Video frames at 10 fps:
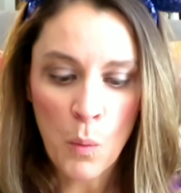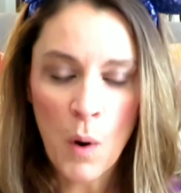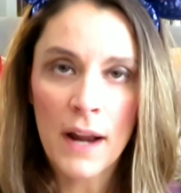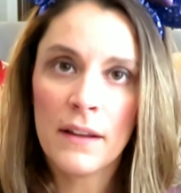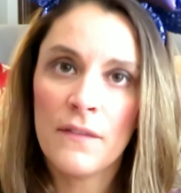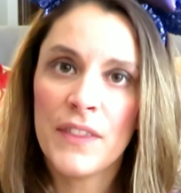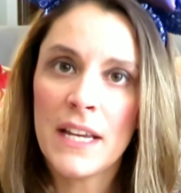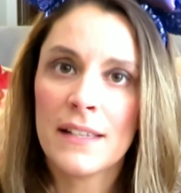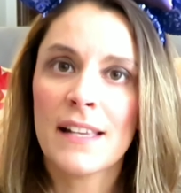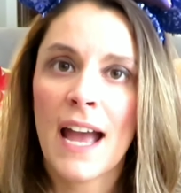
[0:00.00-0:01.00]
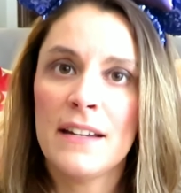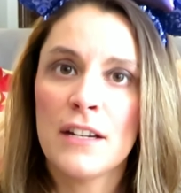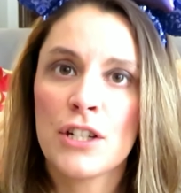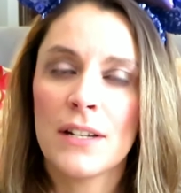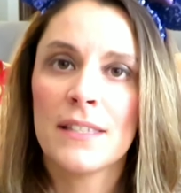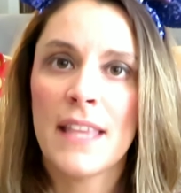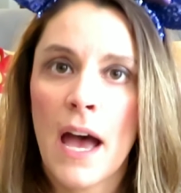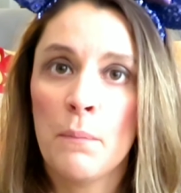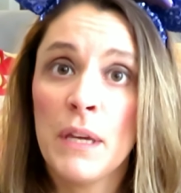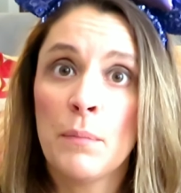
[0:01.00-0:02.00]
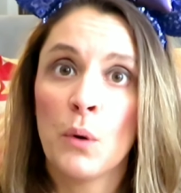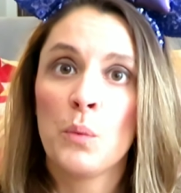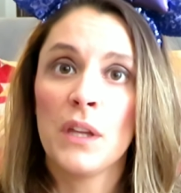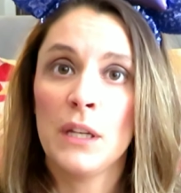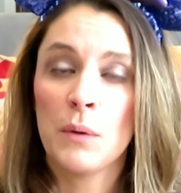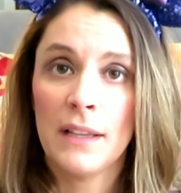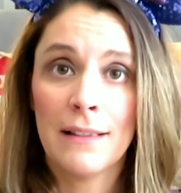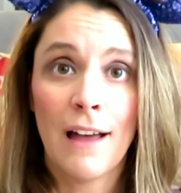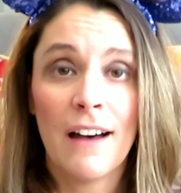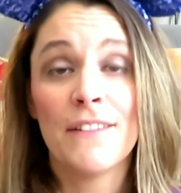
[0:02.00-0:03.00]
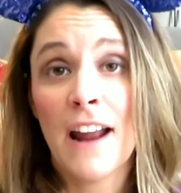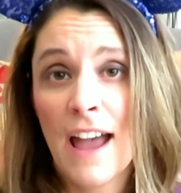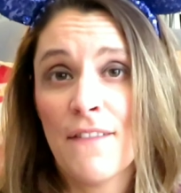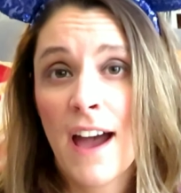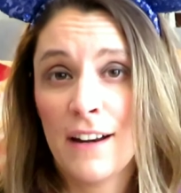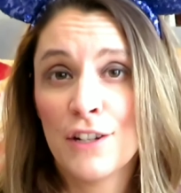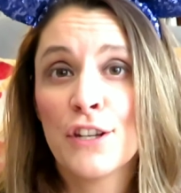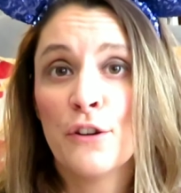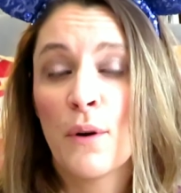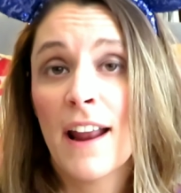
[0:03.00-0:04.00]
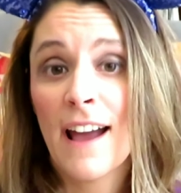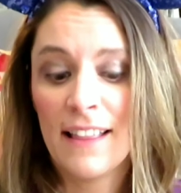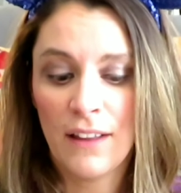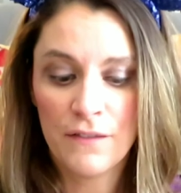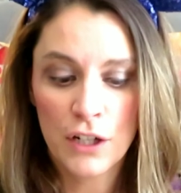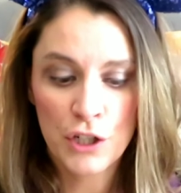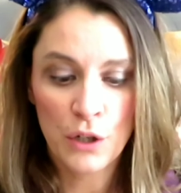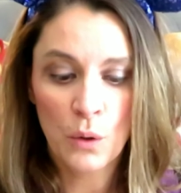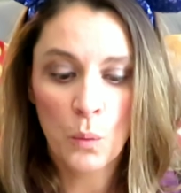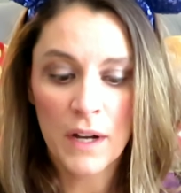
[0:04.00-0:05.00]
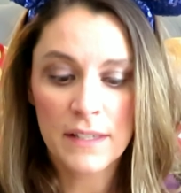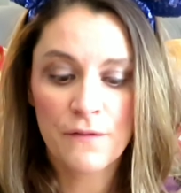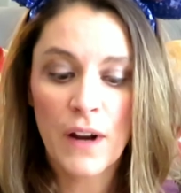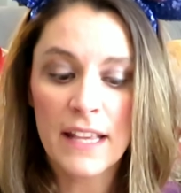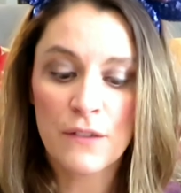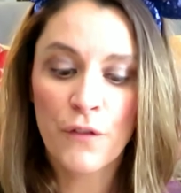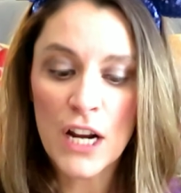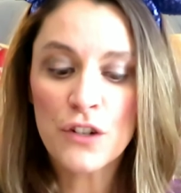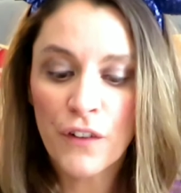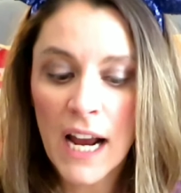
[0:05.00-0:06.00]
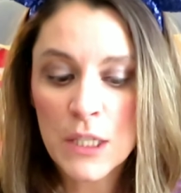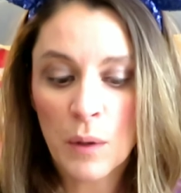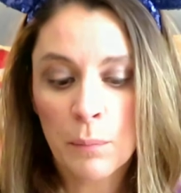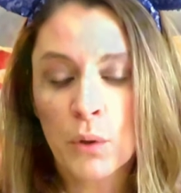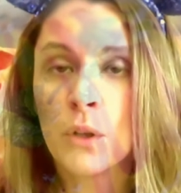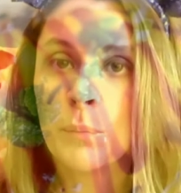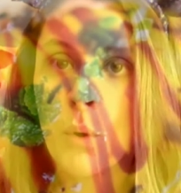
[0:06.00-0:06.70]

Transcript: One of the side dishes that people really, really love, and I've had it too, and I loved it too, it's French fries with pulled